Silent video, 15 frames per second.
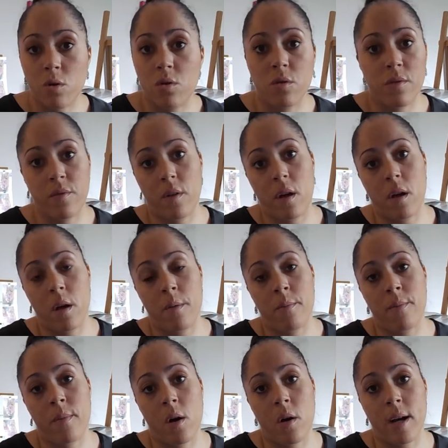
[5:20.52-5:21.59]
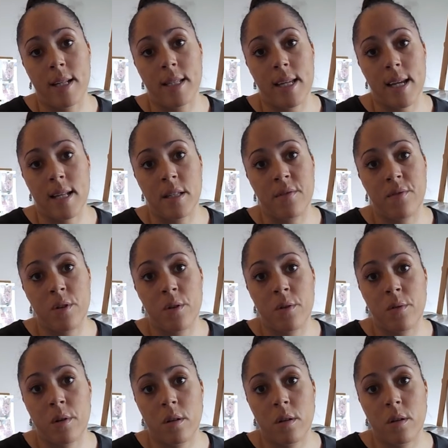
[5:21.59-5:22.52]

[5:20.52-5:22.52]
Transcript: of ideas. If you